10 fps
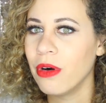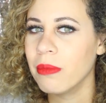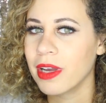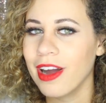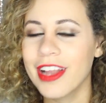
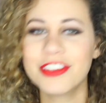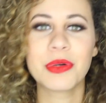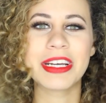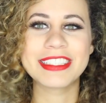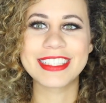Oh my god.
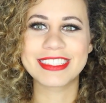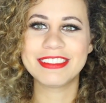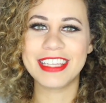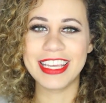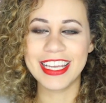
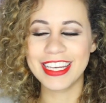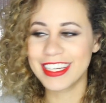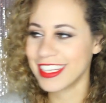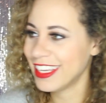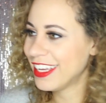
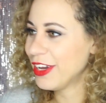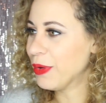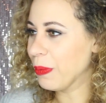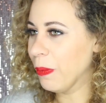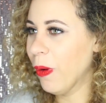2016?
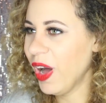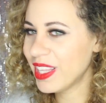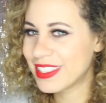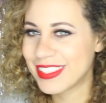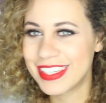
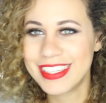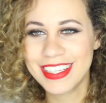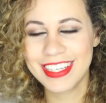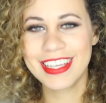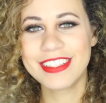What?
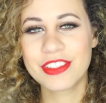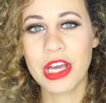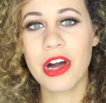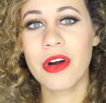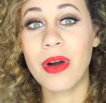
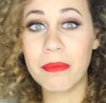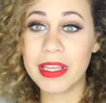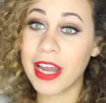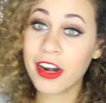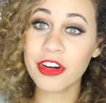So, I
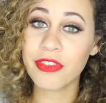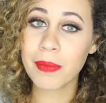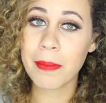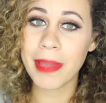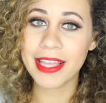mean, I don't know if
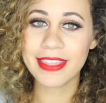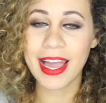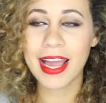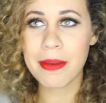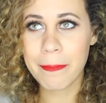I'm going to make
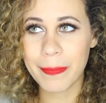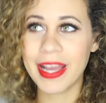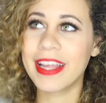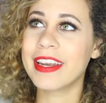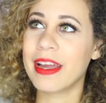that,
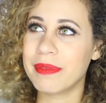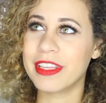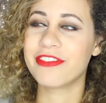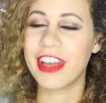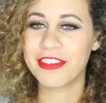but, I
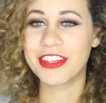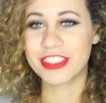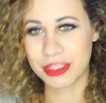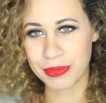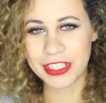mean,
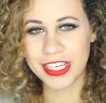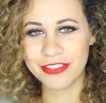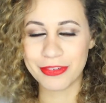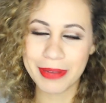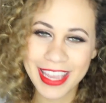500 is pretty
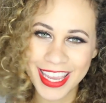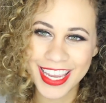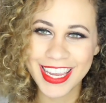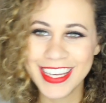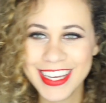good for
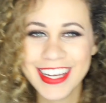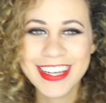me.